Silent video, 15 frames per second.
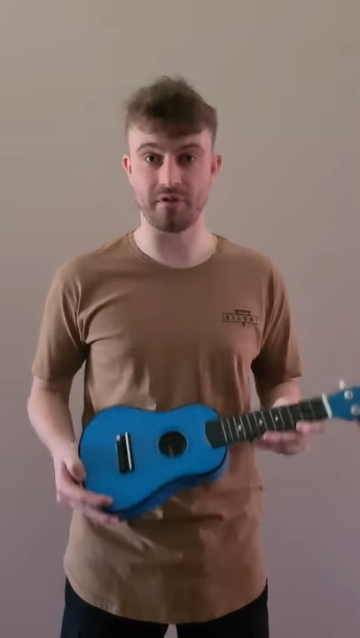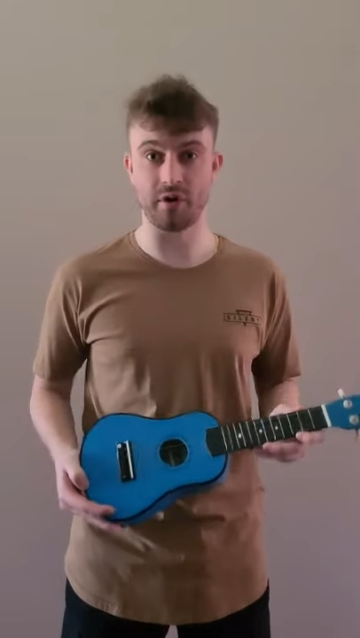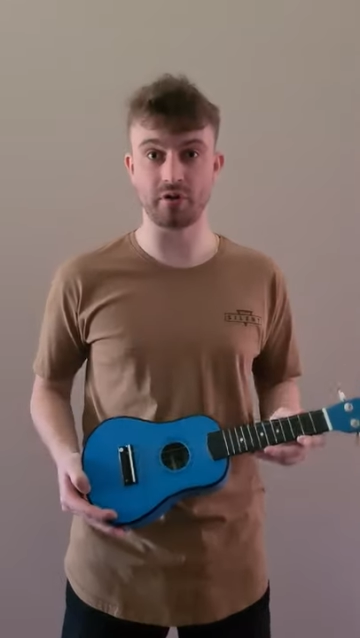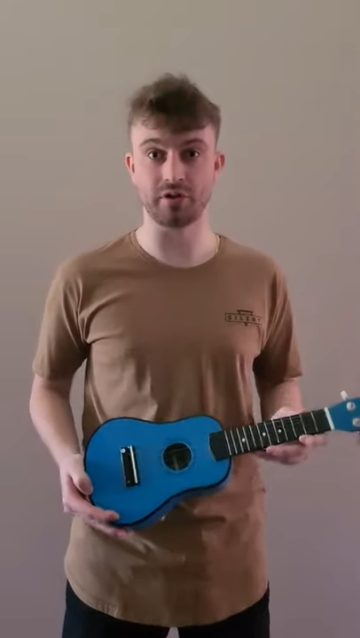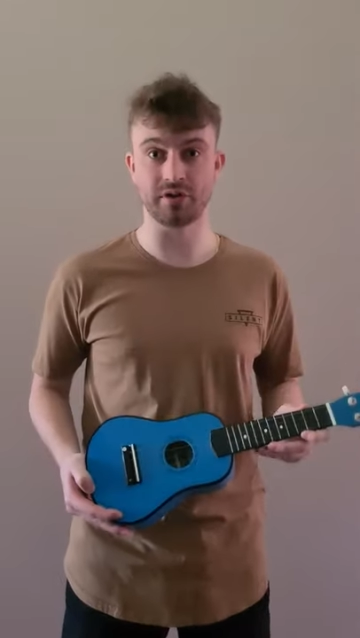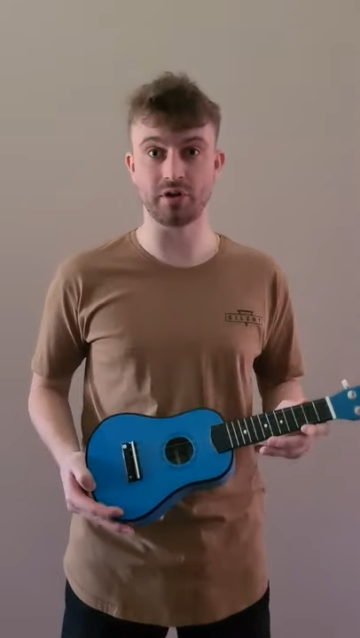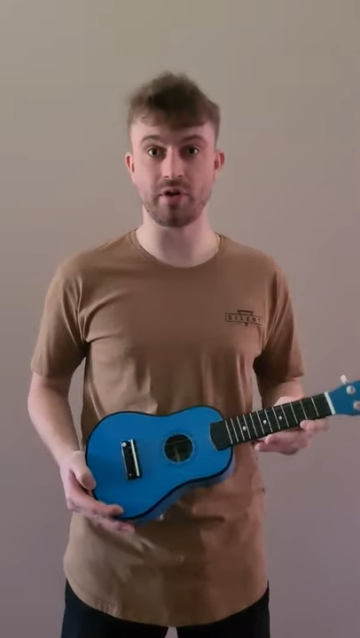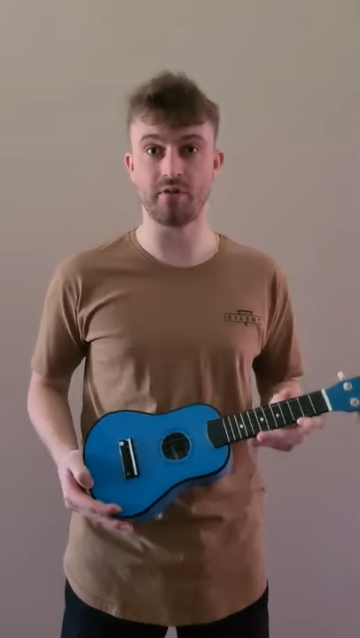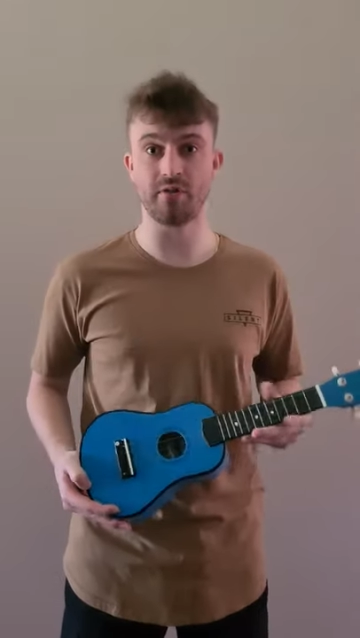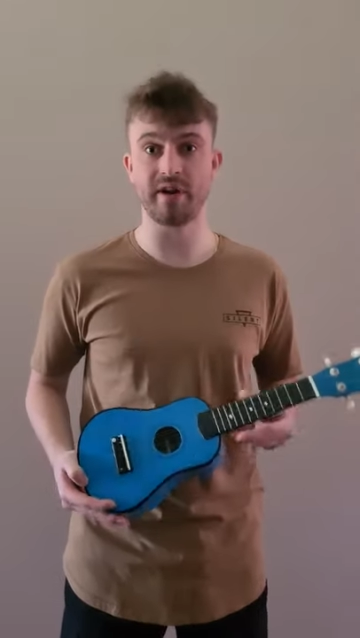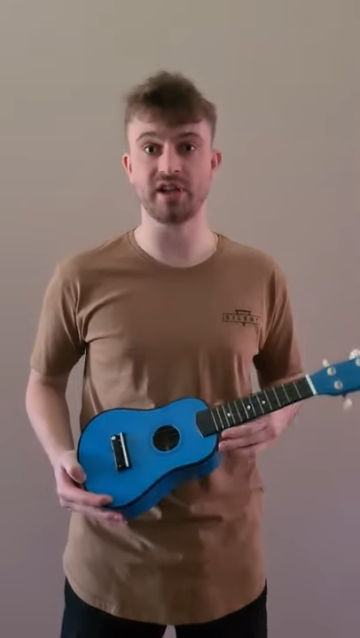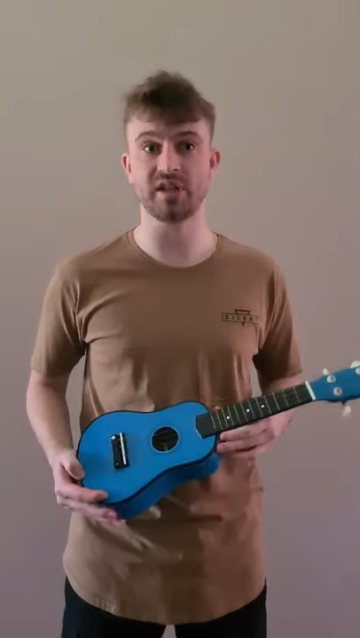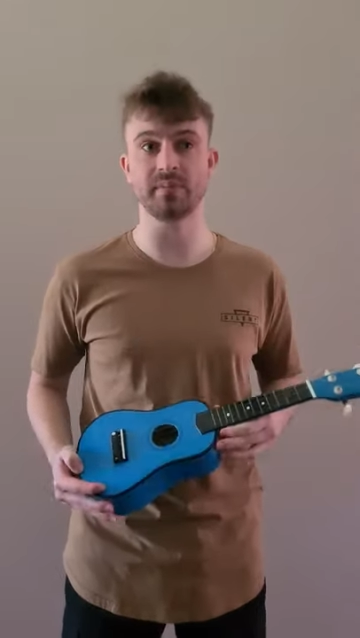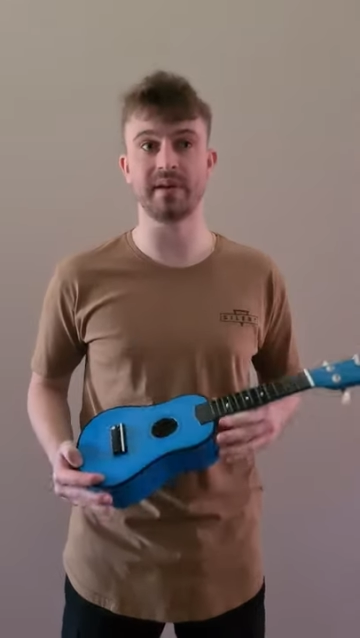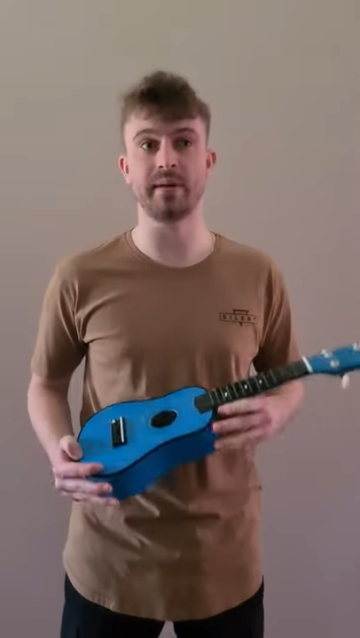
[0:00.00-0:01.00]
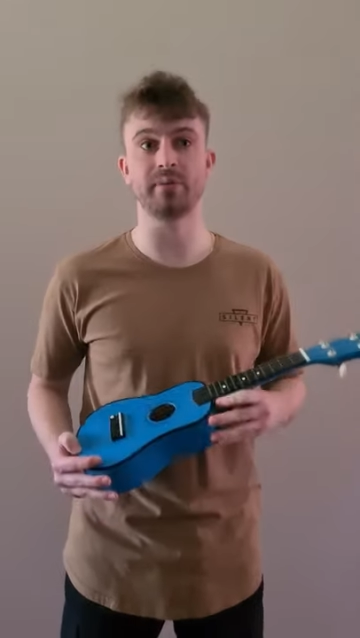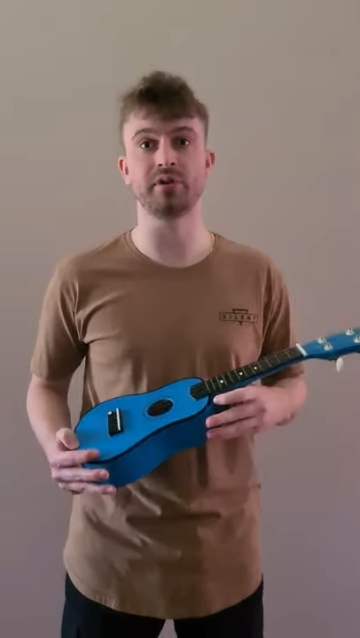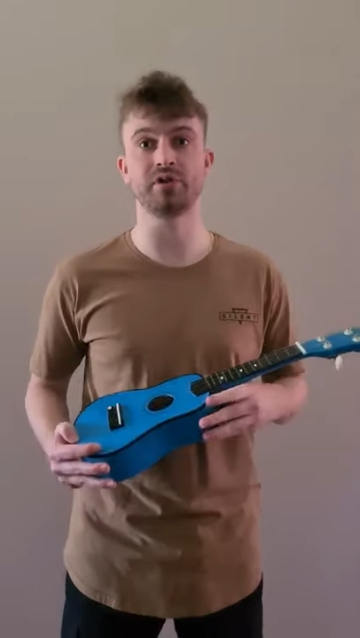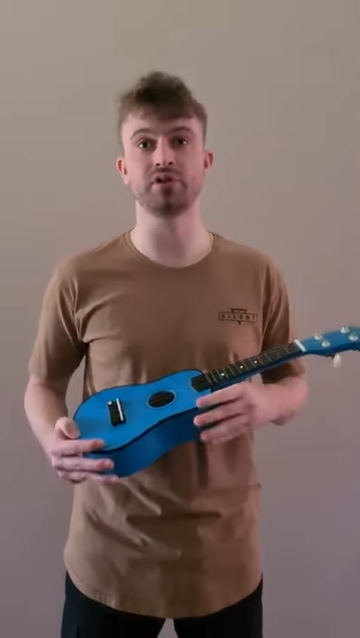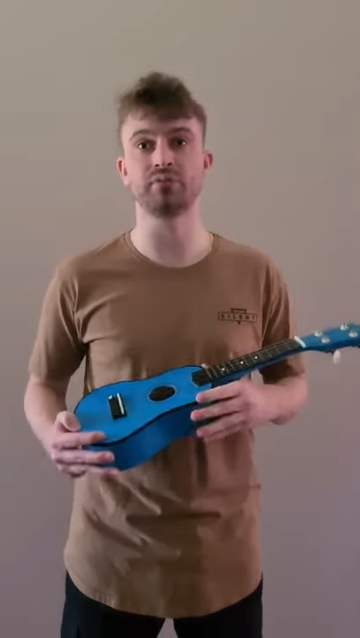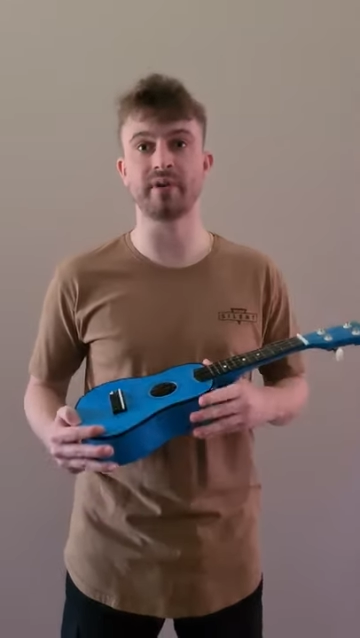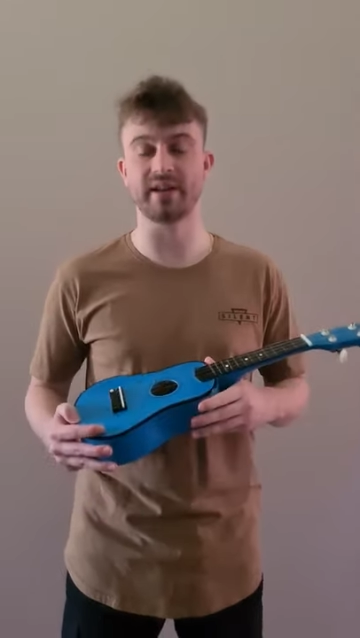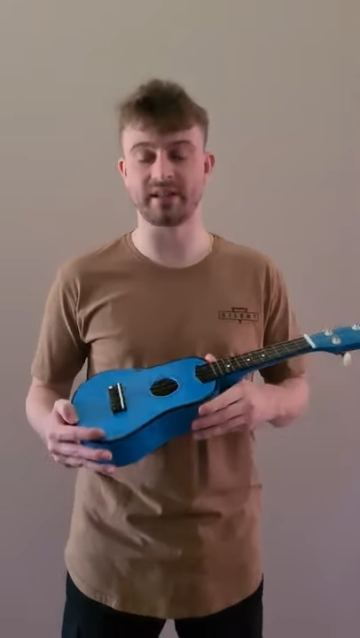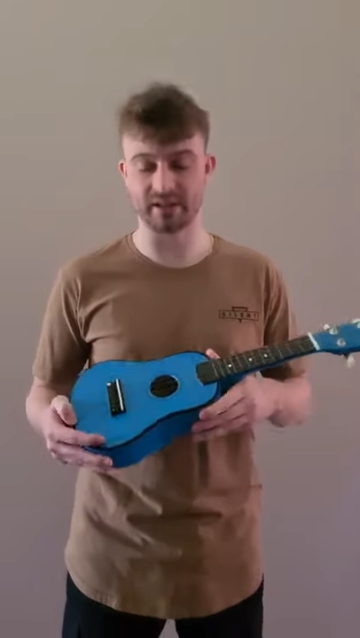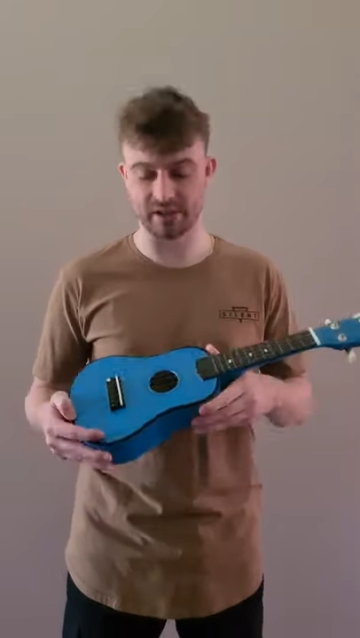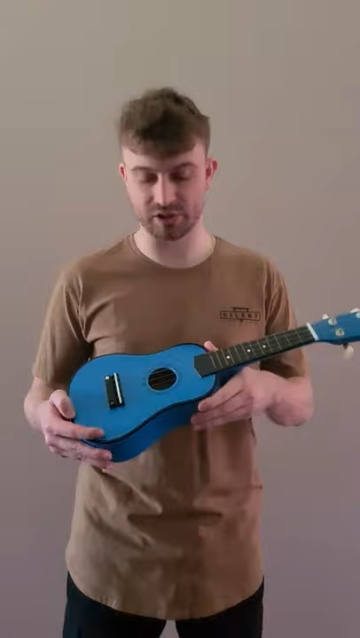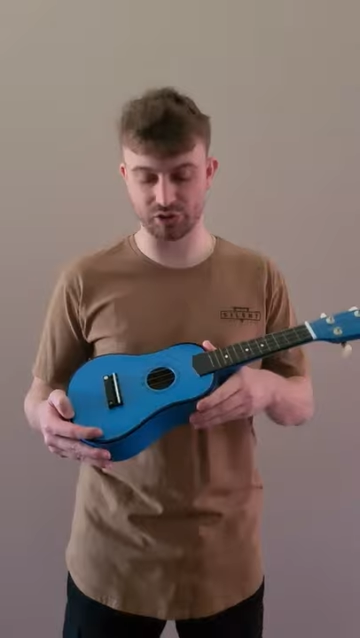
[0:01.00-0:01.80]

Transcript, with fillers: phone software to be able to correctly